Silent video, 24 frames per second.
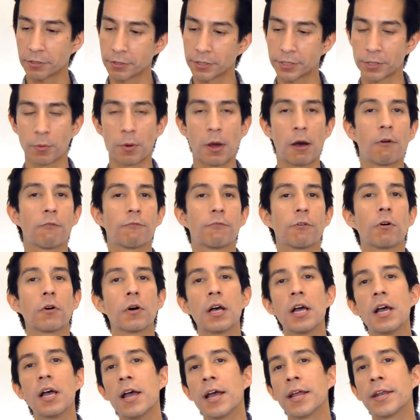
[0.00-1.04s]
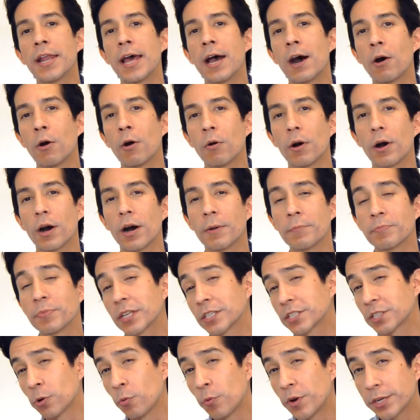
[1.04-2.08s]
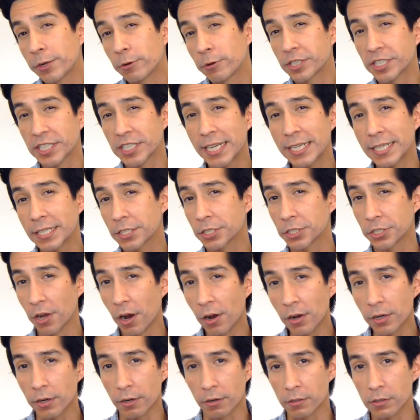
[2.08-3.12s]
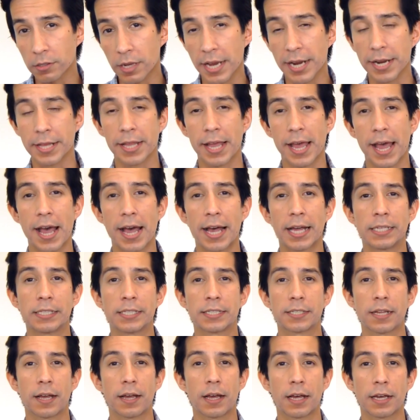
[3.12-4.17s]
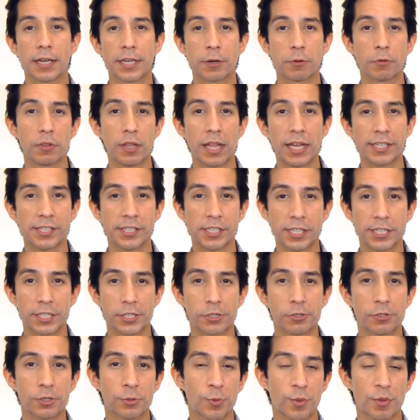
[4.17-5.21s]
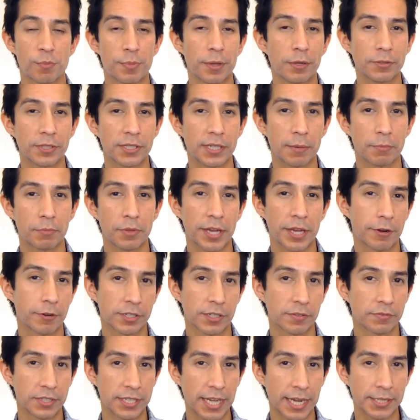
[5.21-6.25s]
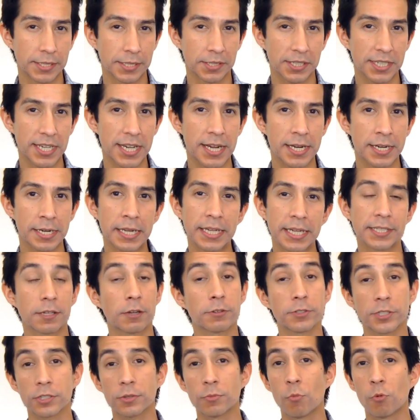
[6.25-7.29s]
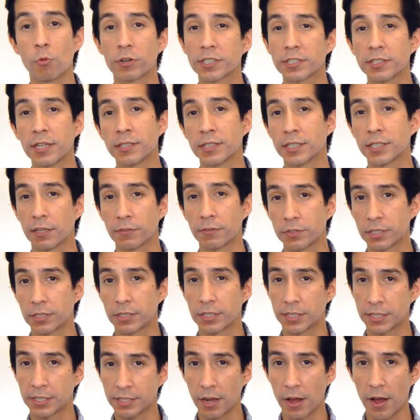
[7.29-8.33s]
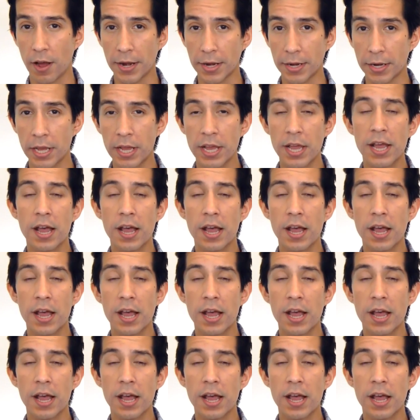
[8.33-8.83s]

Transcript: are so helpful. Now, so when your skin is younger and it has less issues with built up layers of dead skin, it's also more sensitive to the sun.